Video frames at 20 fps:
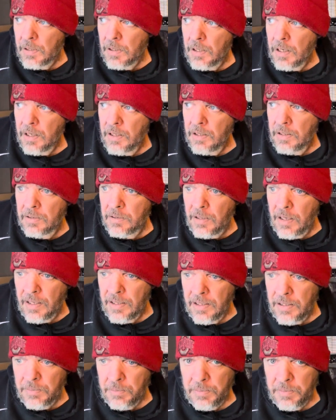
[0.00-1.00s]
And
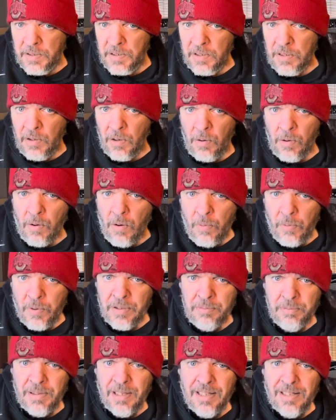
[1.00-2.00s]
you don't always
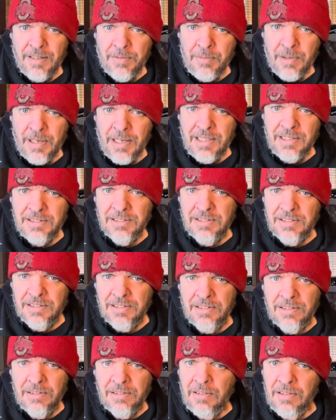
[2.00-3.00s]
play the best
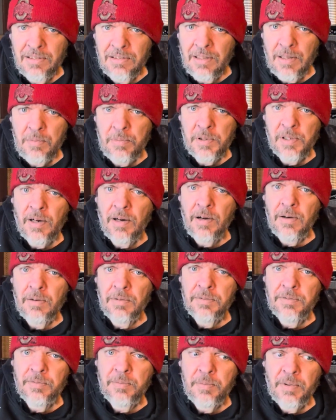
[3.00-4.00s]
because it's improv,
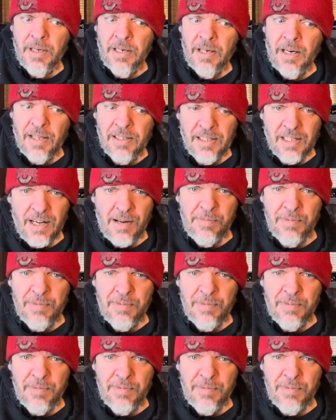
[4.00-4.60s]
but I think